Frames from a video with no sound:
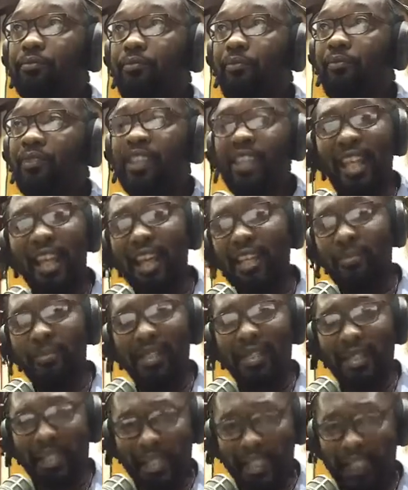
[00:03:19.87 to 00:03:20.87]
That has been
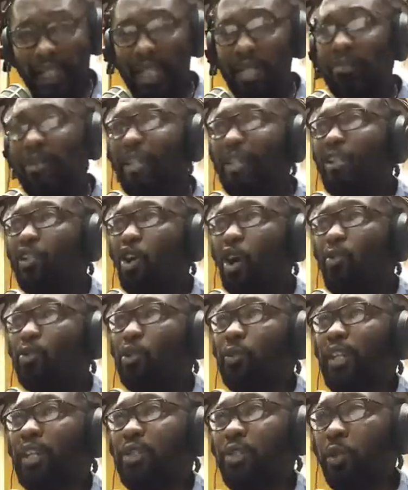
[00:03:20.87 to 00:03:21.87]
declared by the
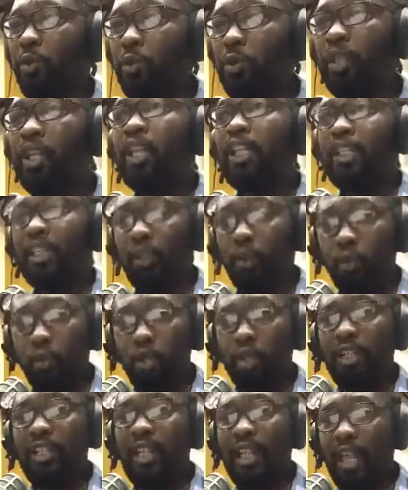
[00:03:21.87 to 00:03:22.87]
WHO, the
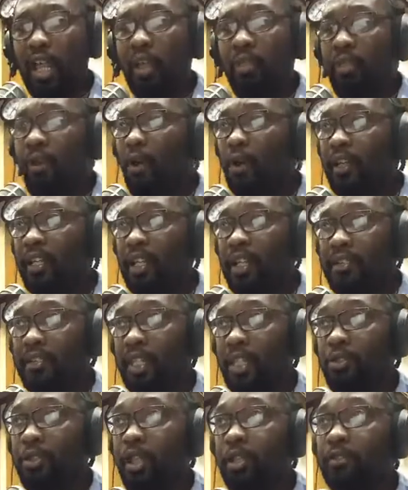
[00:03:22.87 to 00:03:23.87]
World Health
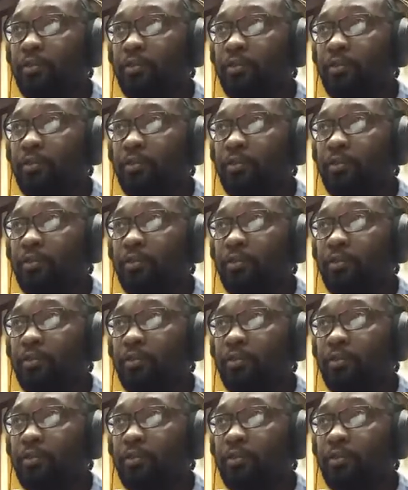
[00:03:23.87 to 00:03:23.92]
Organization.